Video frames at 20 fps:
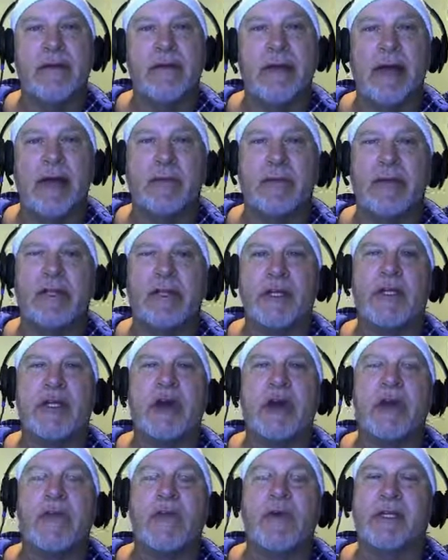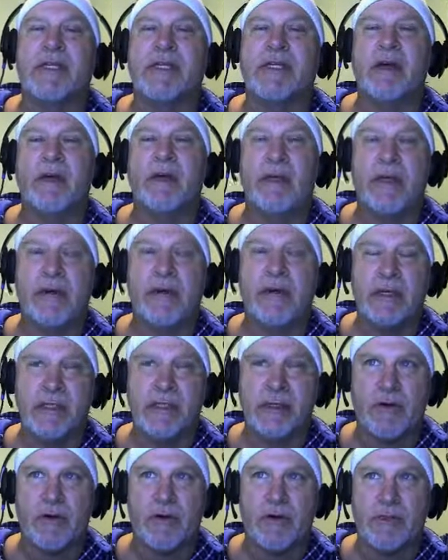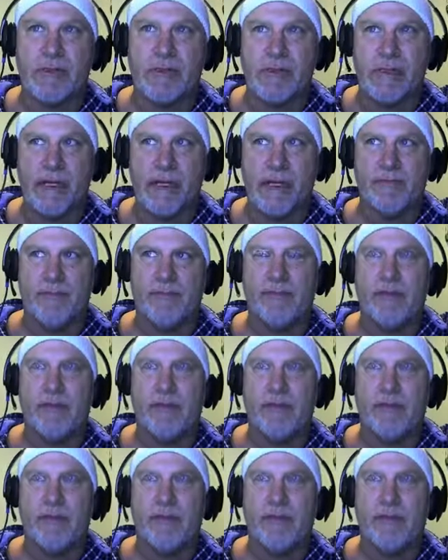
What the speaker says: and I'm going to show you what's on the U.S. currency.